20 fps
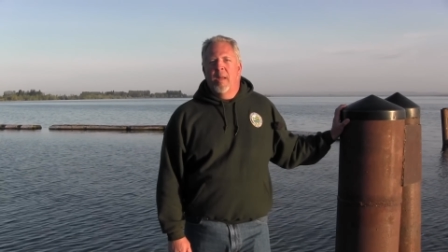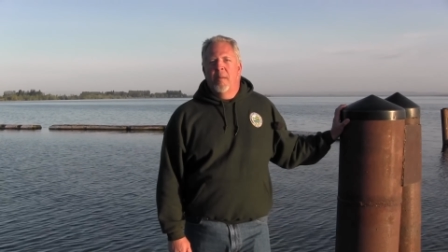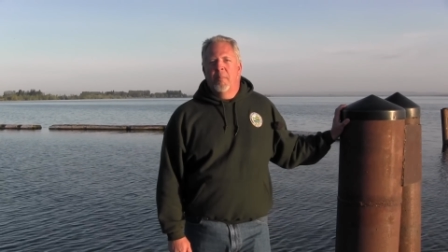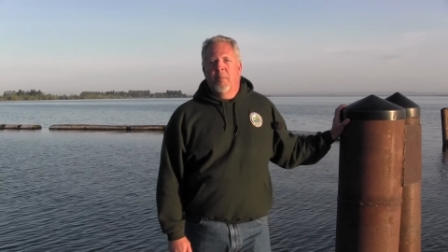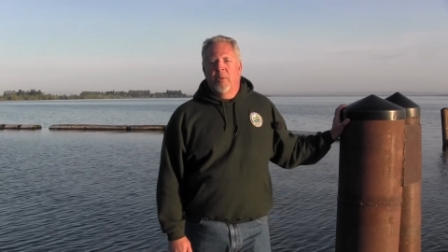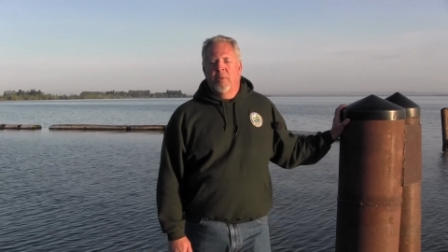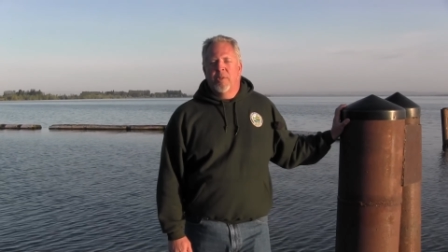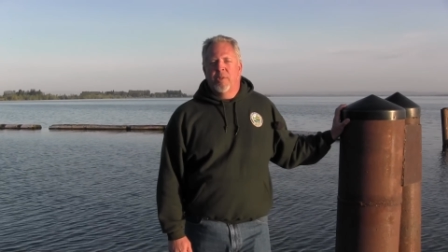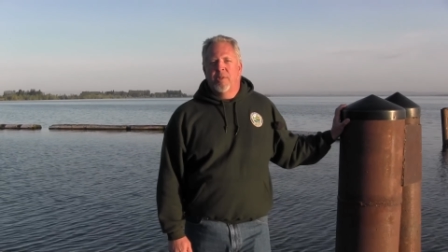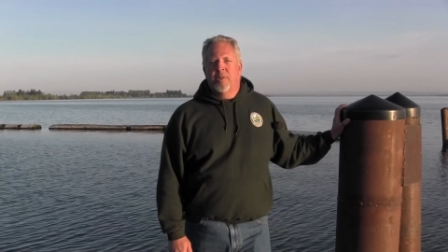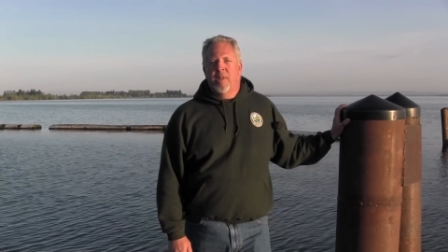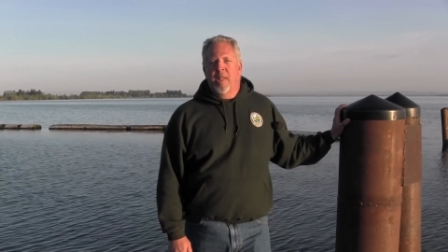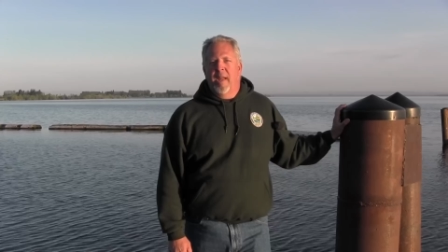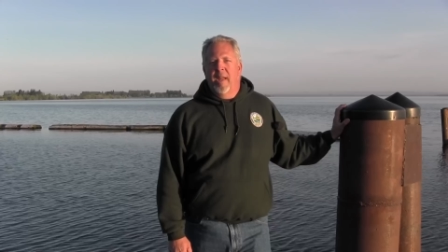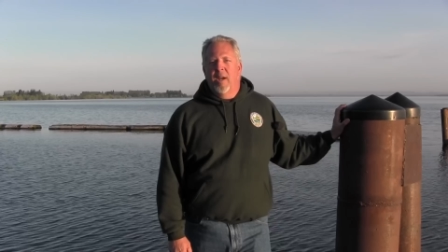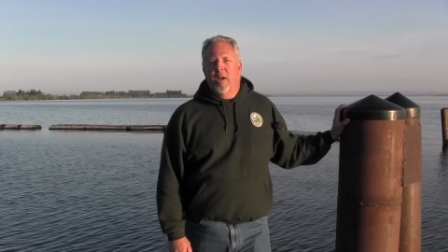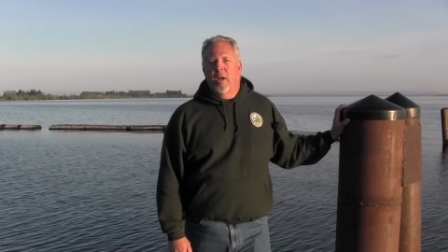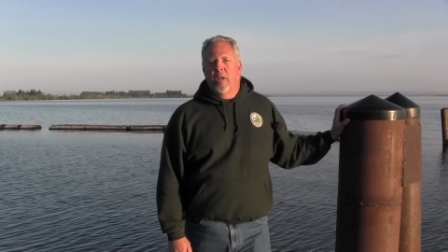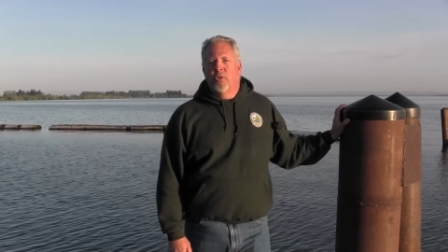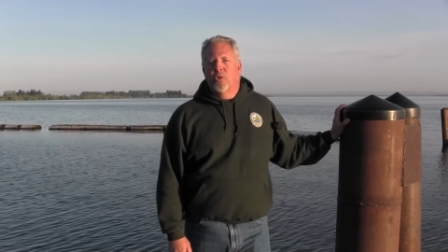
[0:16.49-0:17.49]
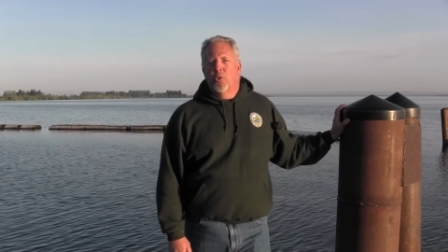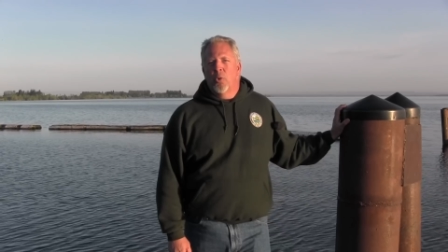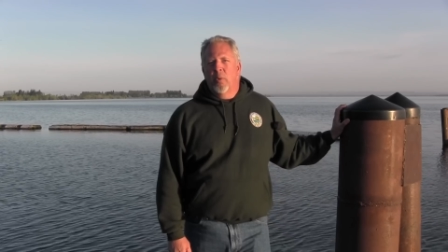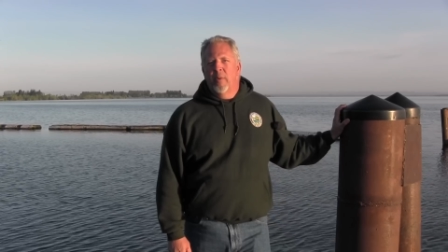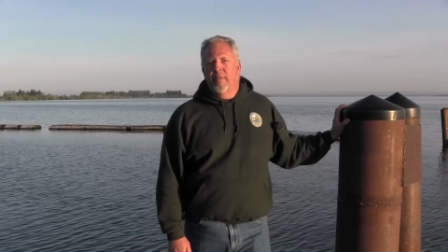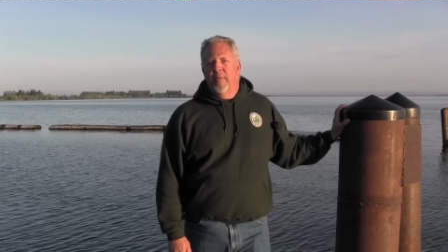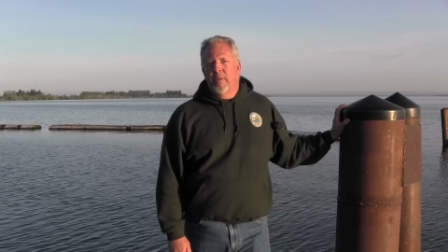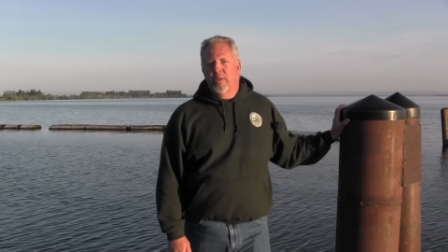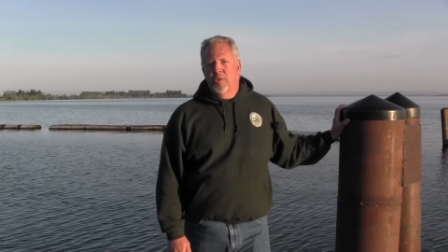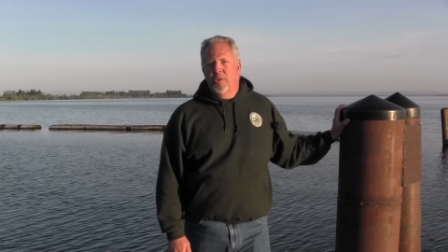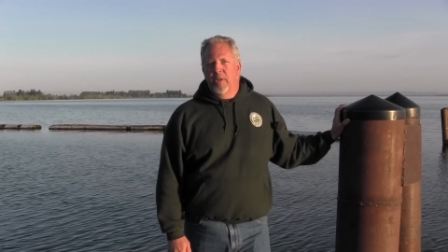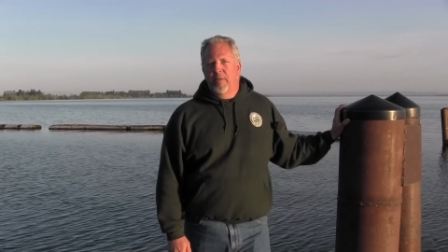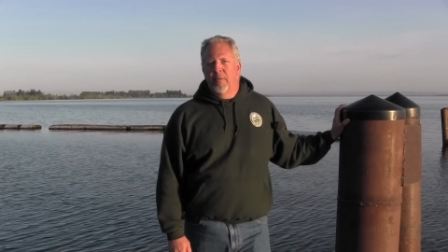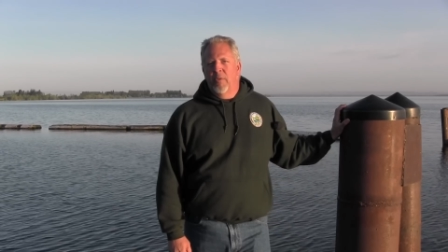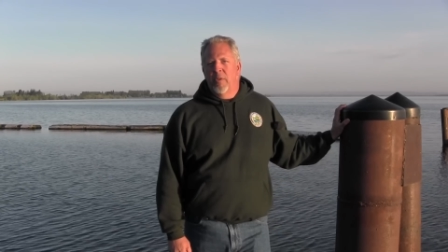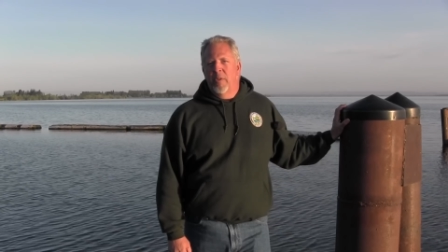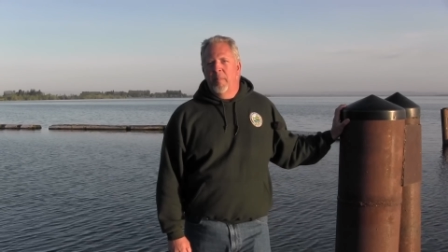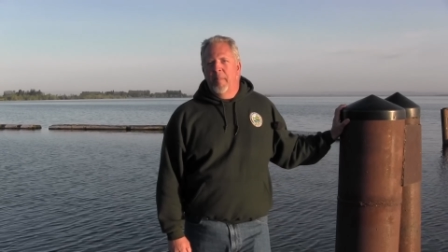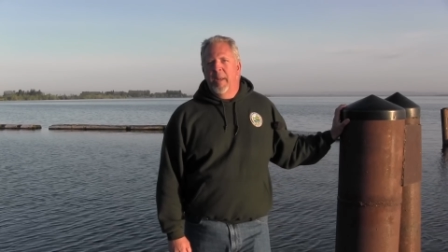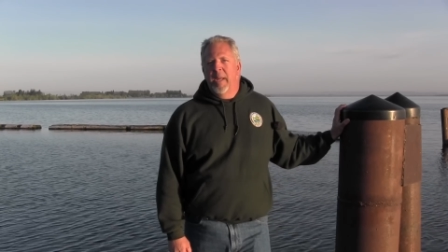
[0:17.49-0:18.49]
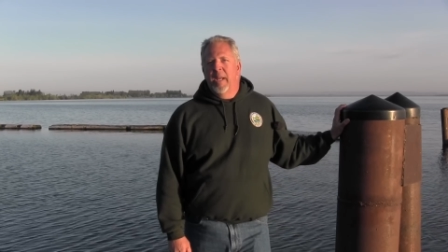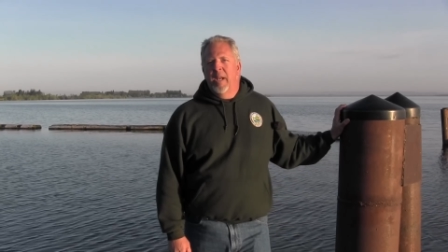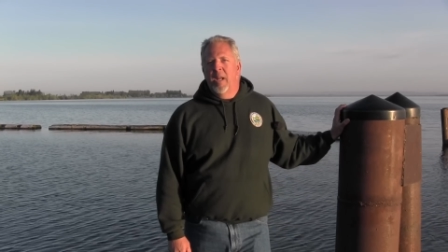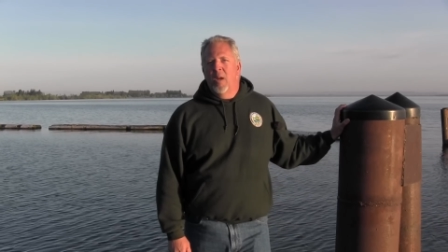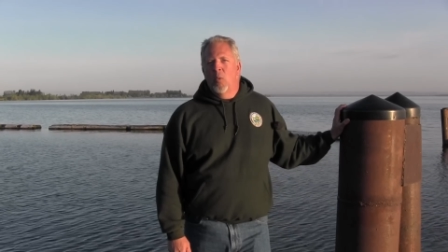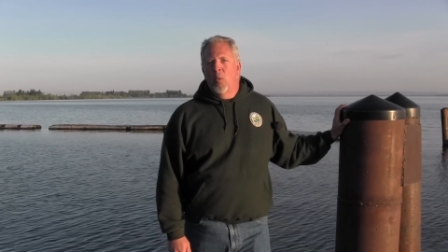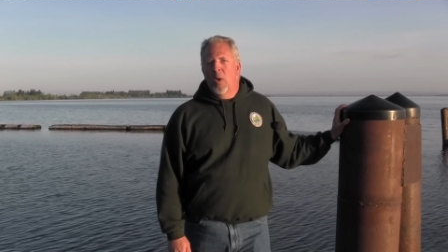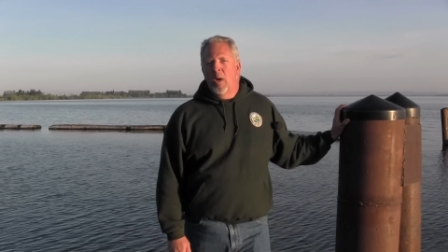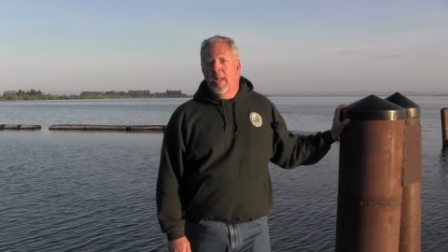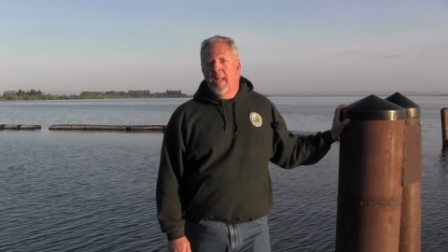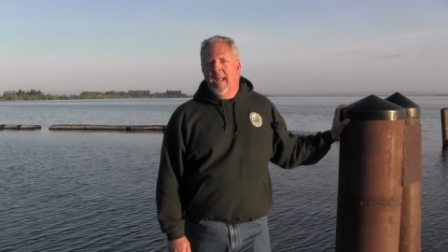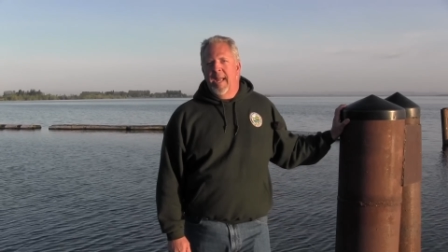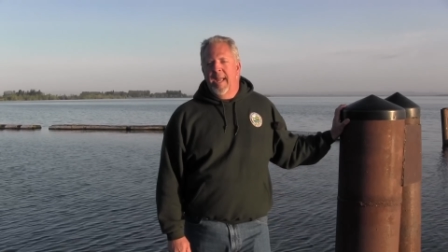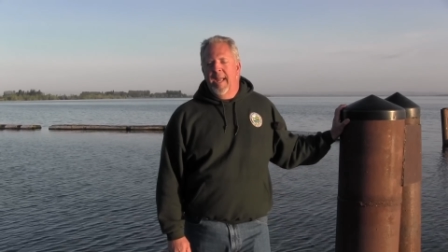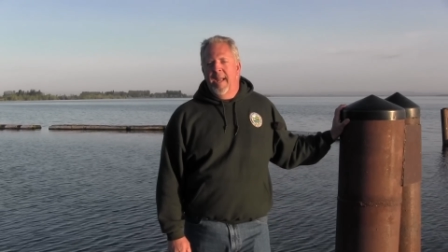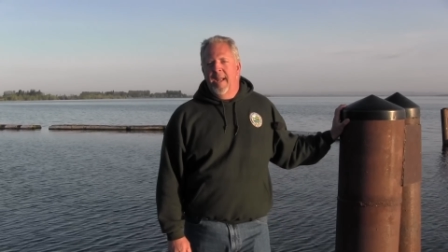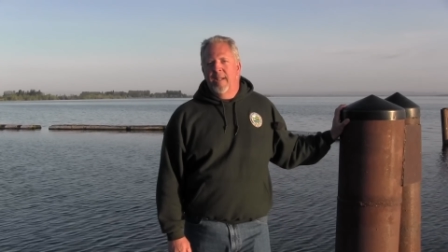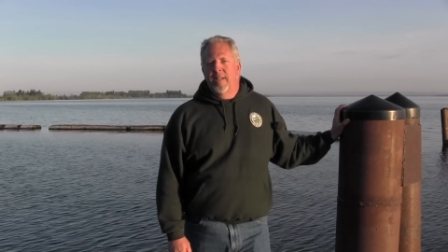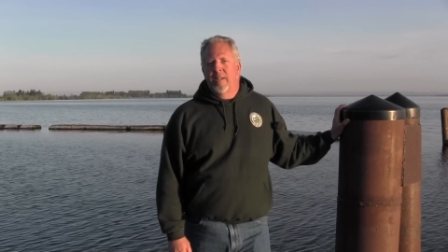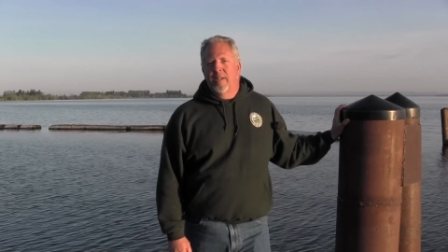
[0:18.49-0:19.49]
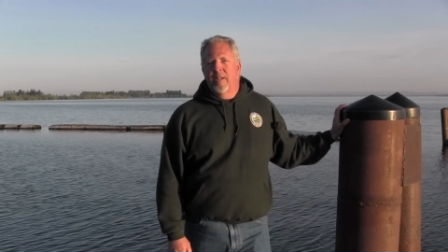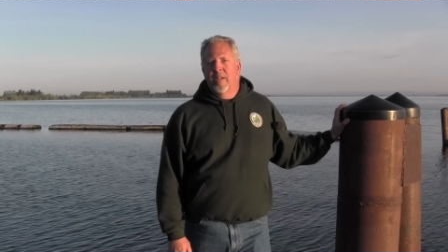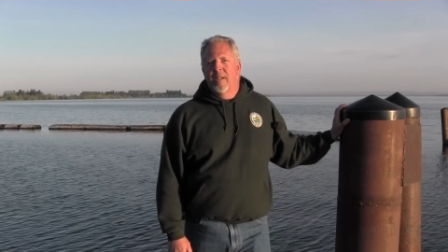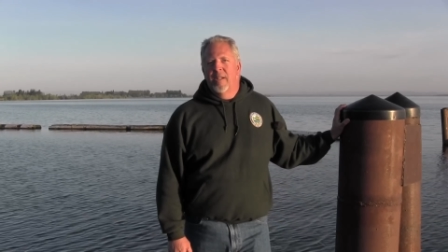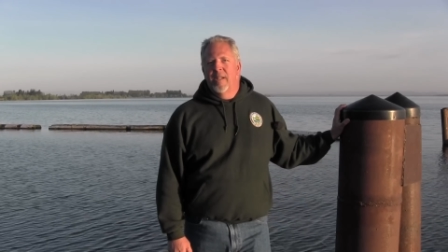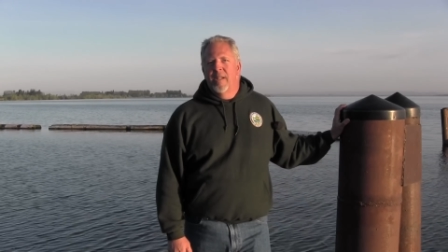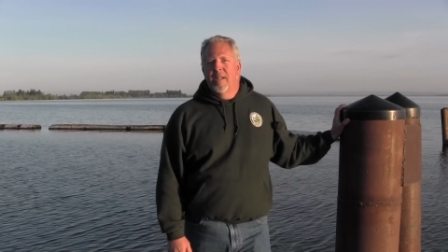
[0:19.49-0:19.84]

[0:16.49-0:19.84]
at Moses Lake on shore fishing for the beginning walleye angler.